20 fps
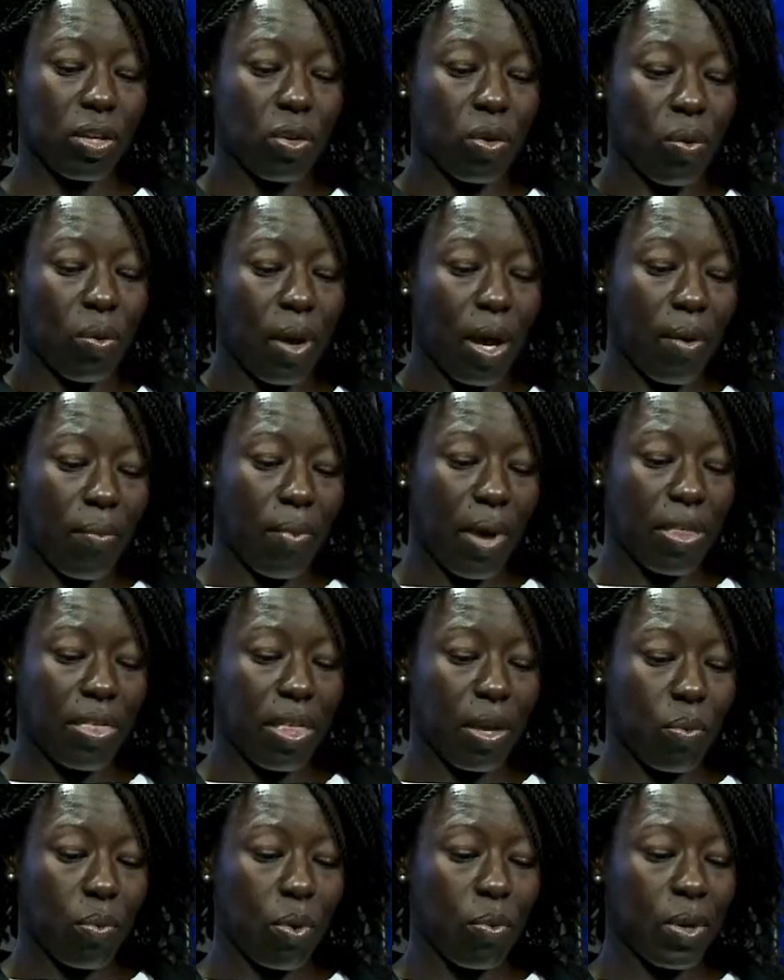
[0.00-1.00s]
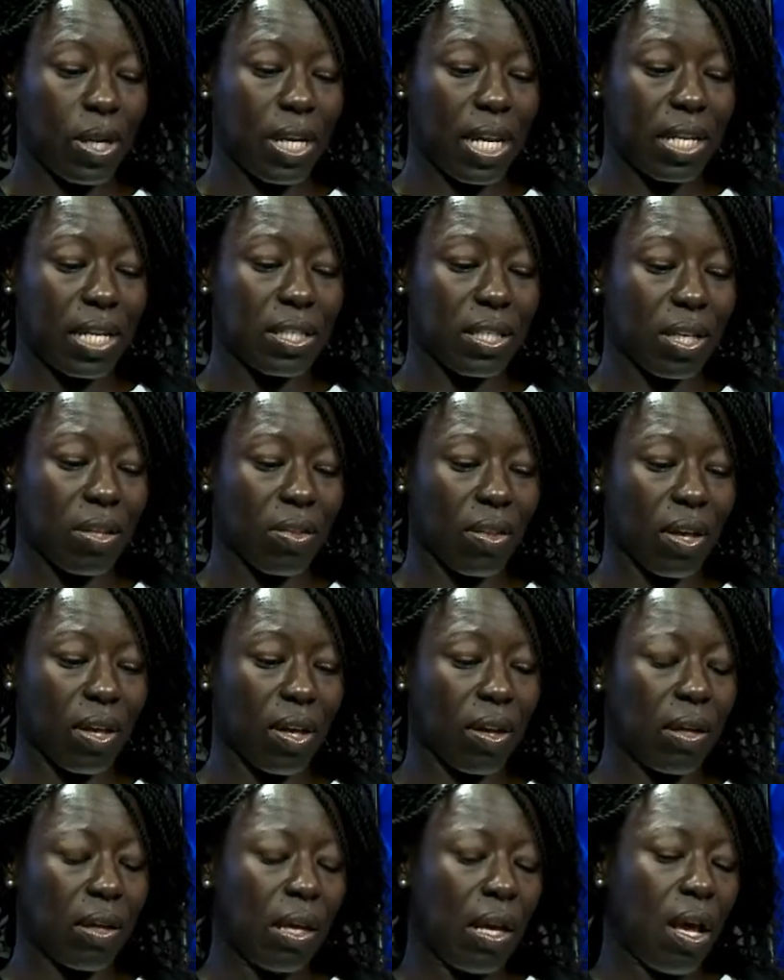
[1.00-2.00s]
Daniel. I think we will end it
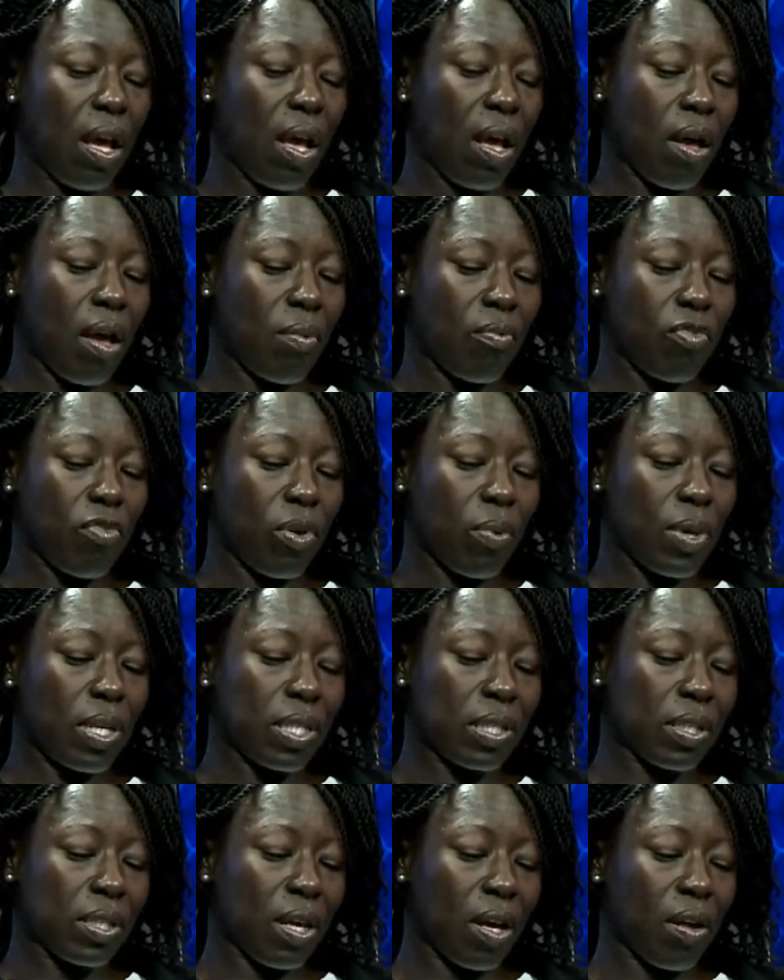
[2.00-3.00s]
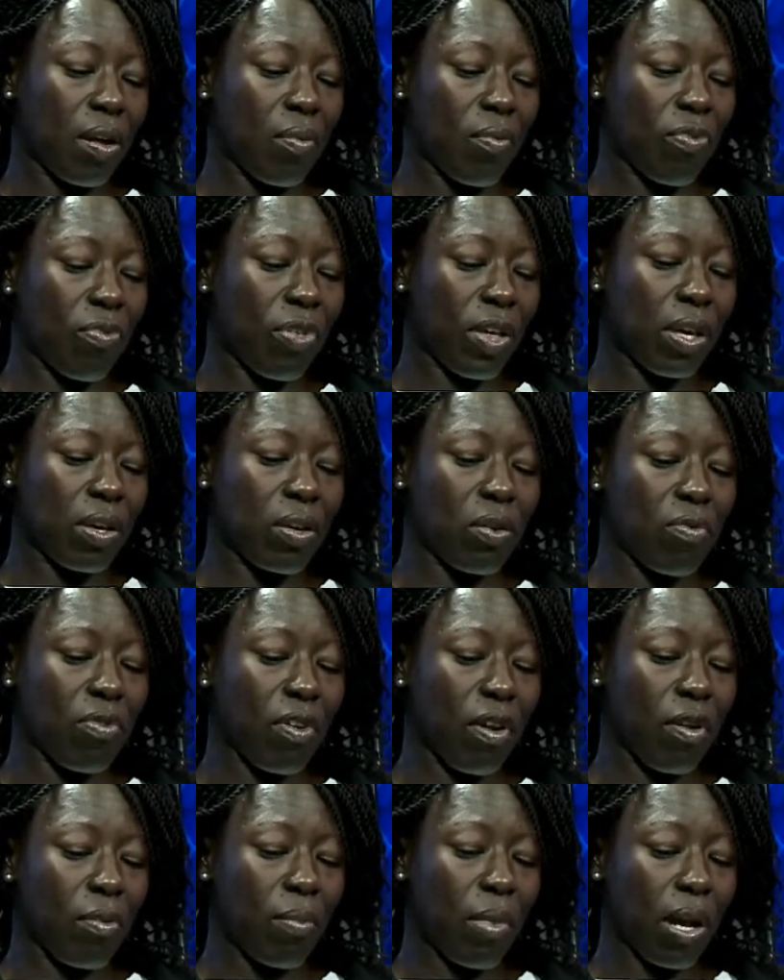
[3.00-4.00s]
there. Viewers, thank you
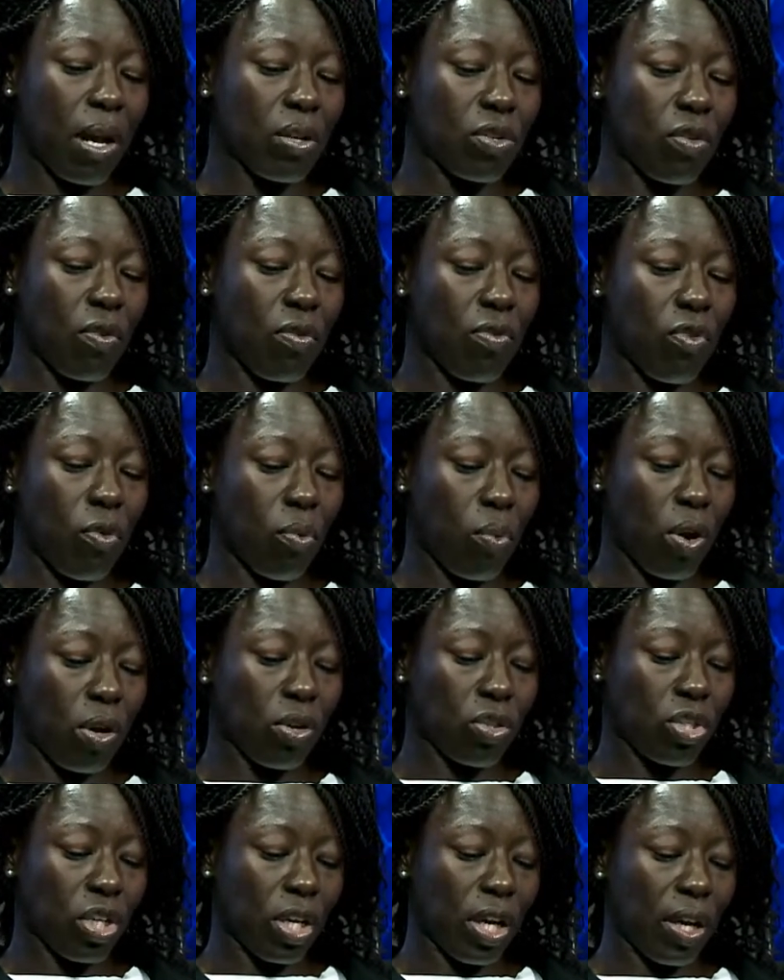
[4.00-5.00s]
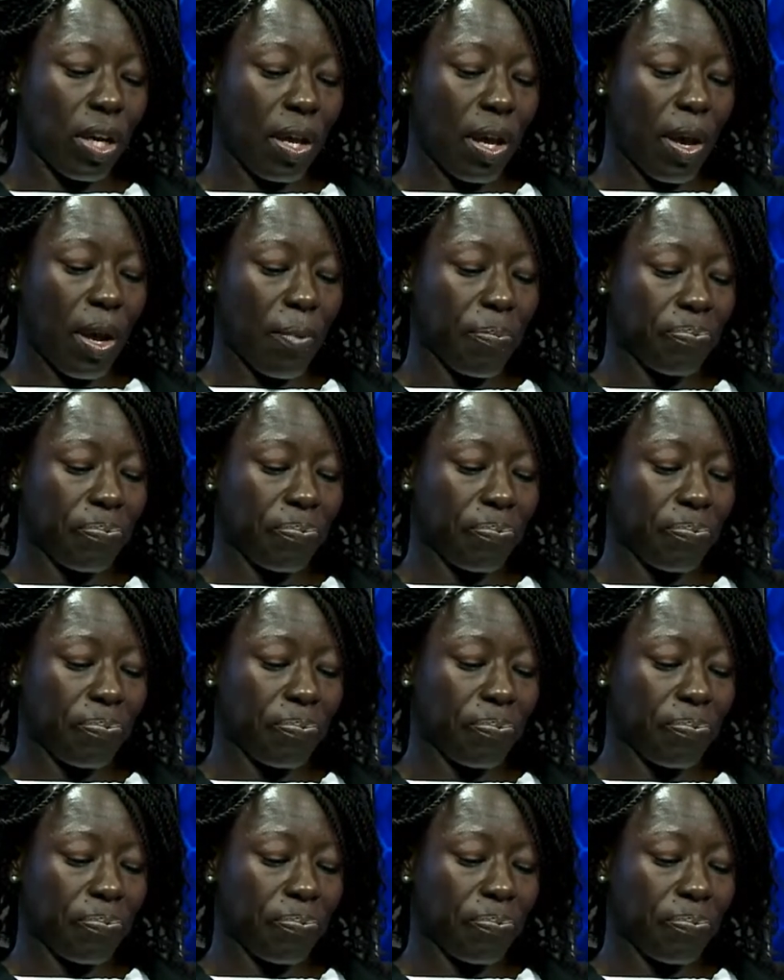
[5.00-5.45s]
very much for watching.